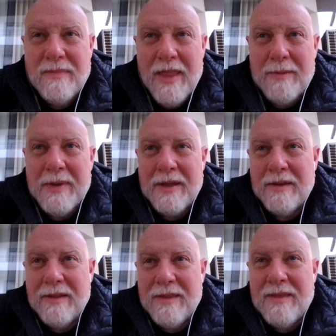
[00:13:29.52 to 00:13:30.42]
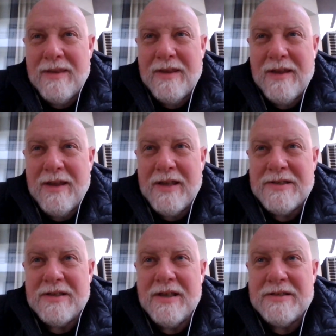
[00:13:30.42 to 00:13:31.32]
I mean,
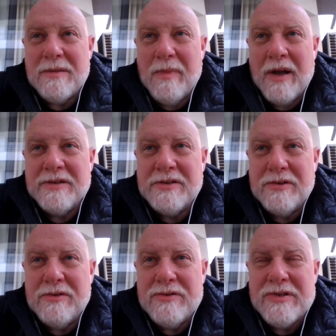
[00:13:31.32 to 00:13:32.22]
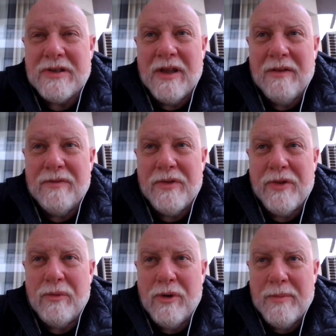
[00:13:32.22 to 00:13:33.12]
it's it's a monster who's in love with
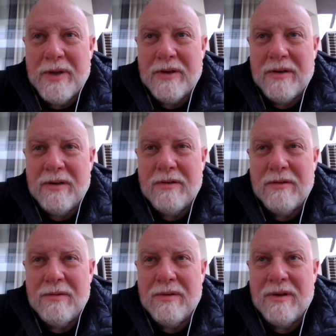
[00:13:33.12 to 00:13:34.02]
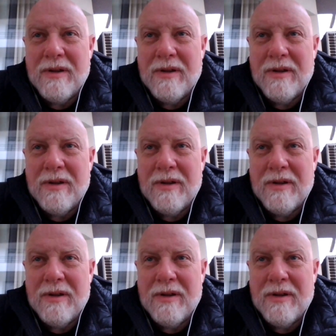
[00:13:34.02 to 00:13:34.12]
a woman who.